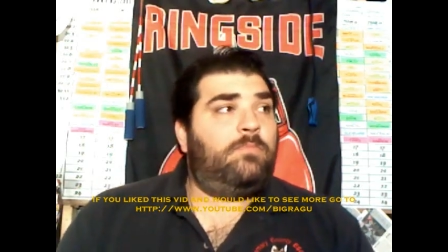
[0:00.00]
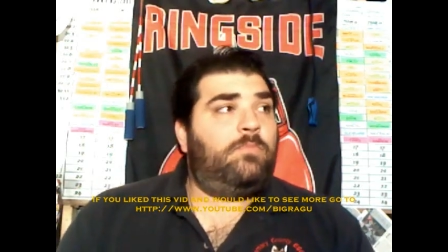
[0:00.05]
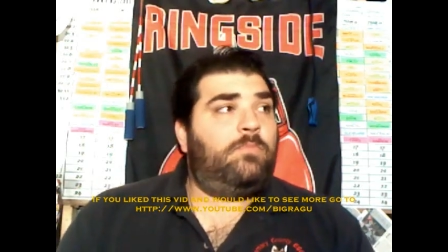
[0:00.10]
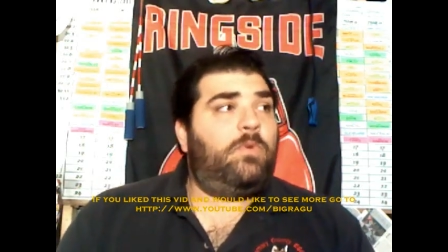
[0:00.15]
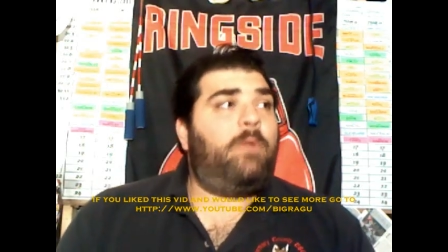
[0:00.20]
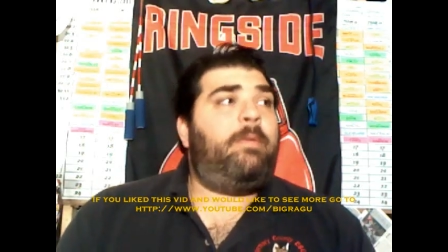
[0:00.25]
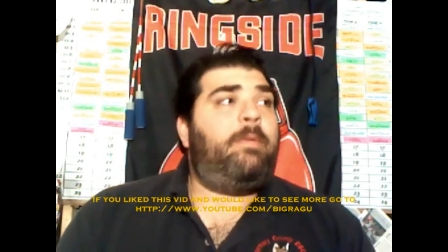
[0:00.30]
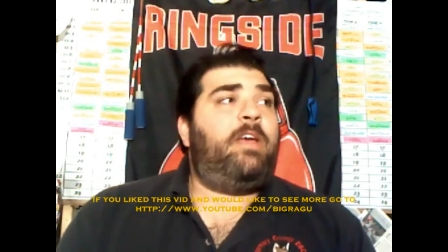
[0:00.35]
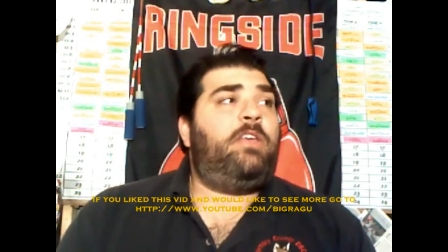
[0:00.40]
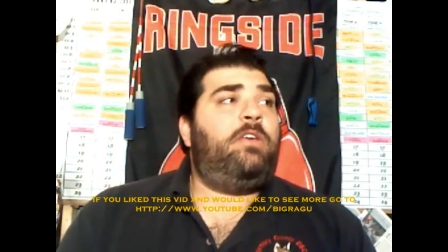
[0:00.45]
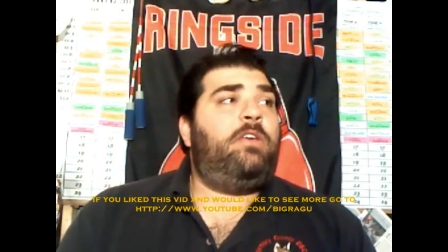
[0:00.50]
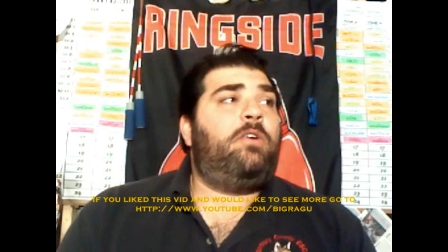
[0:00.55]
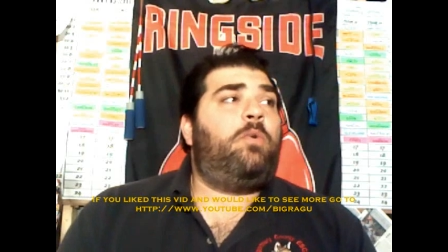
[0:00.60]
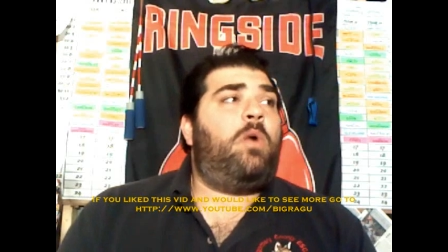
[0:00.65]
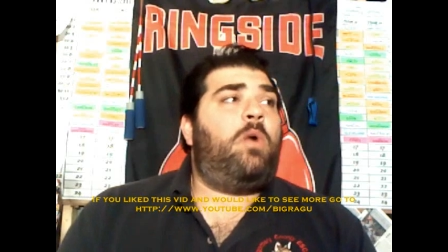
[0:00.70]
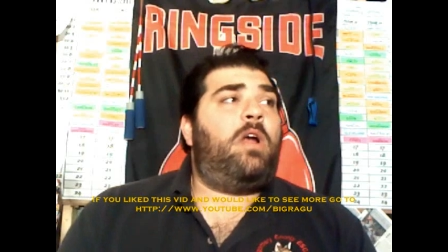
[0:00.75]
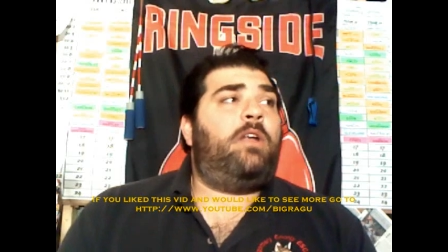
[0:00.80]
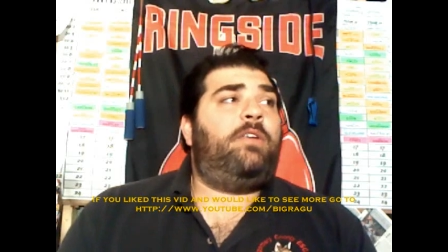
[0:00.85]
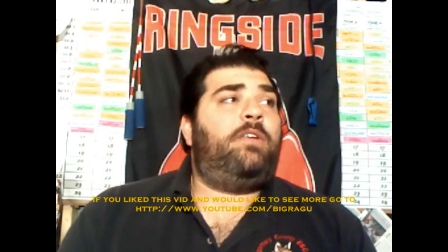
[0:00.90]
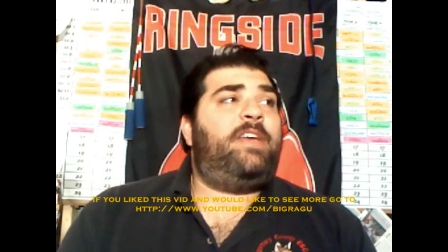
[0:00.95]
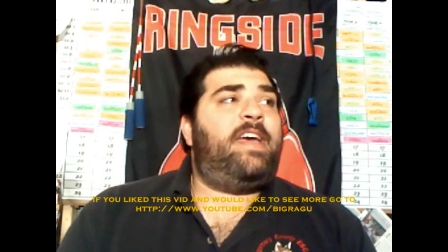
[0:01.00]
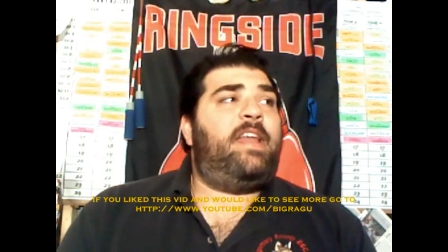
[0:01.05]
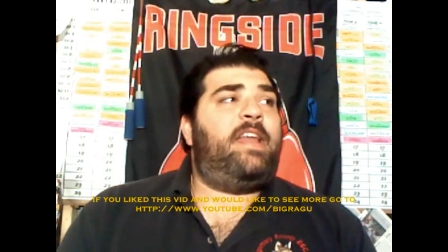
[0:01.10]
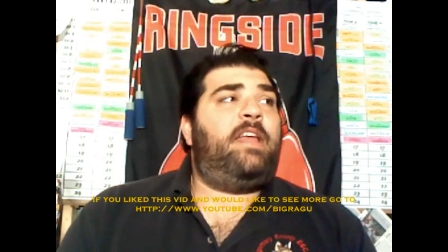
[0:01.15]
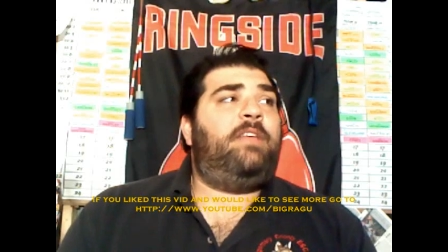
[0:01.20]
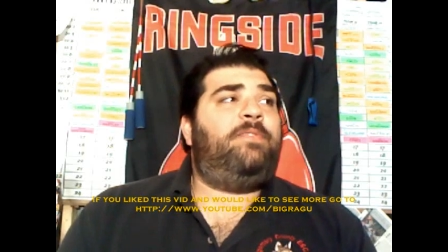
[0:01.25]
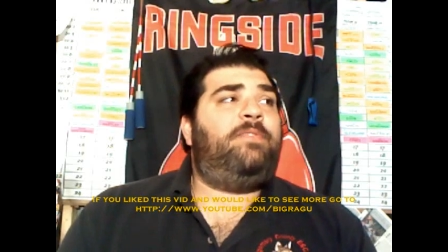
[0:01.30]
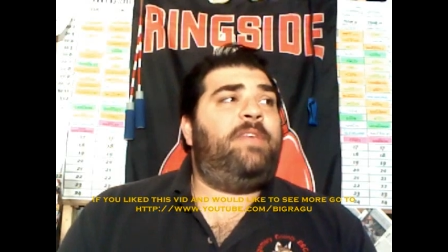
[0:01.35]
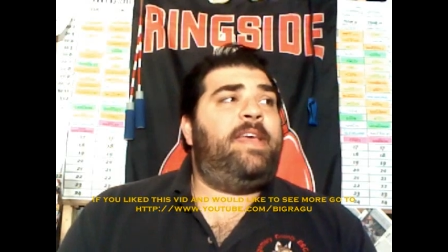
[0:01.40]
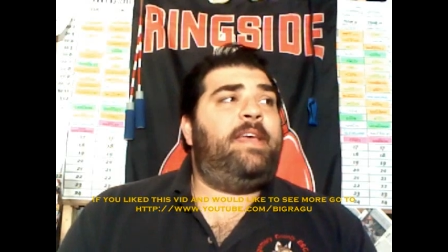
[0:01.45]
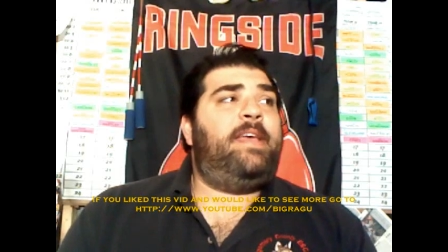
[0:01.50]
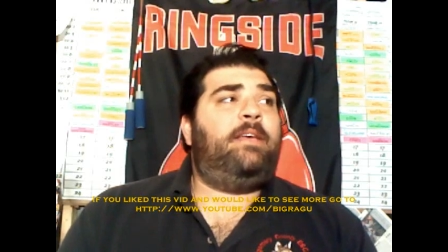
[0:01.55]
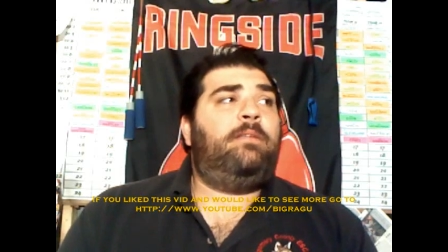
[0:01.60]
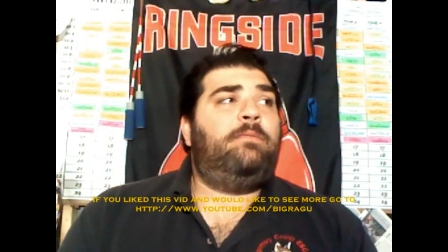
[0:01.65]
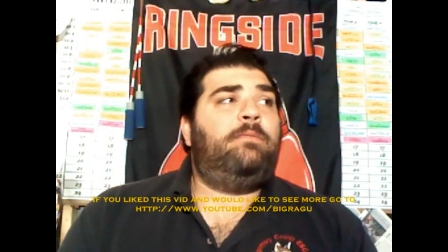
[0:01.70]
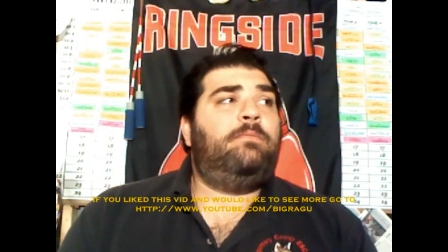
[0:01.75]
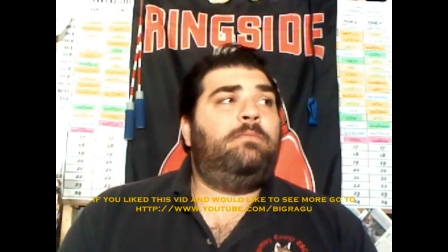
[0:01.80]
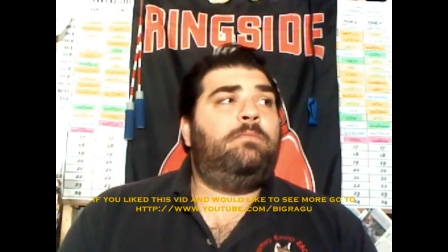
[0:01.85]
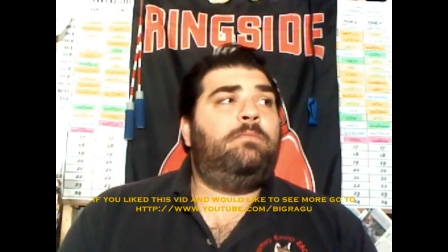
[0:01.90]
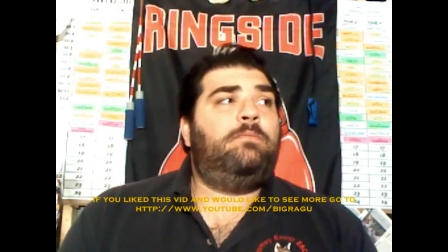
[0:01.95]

What about you, Guar? You got anything?